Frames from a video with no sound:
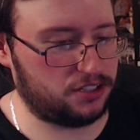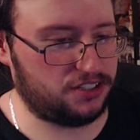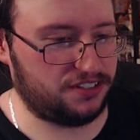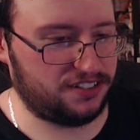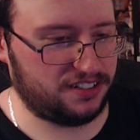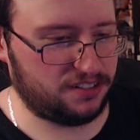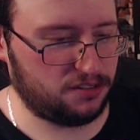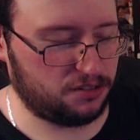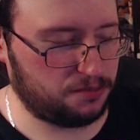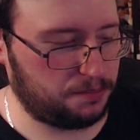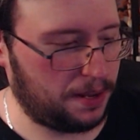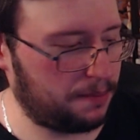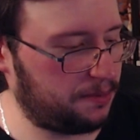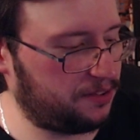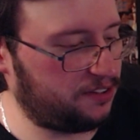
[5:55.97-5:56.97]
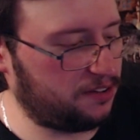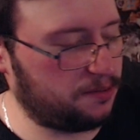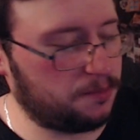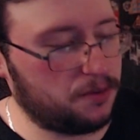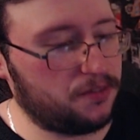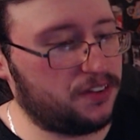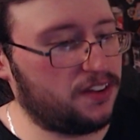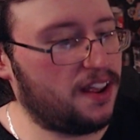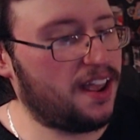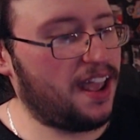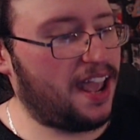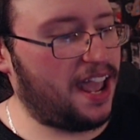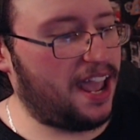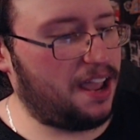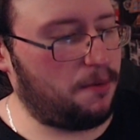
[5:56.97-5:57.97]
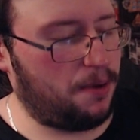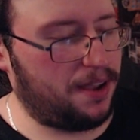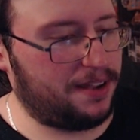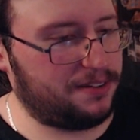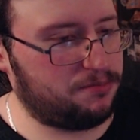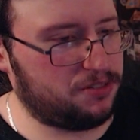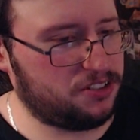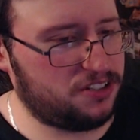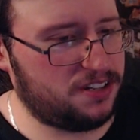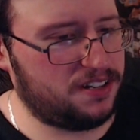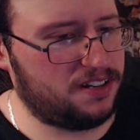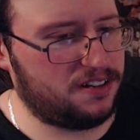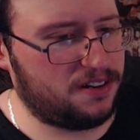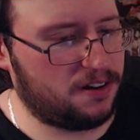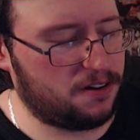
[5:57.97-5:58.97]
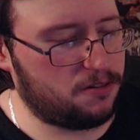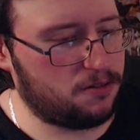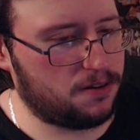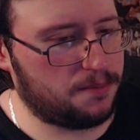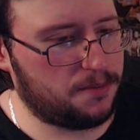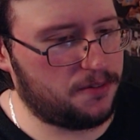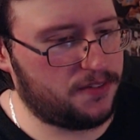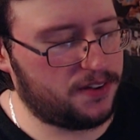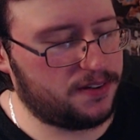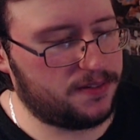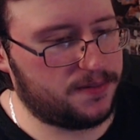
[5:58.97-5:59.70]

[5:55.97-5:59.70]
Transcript: she's in those babysitter movies. Anyway, and was she in another horror movie?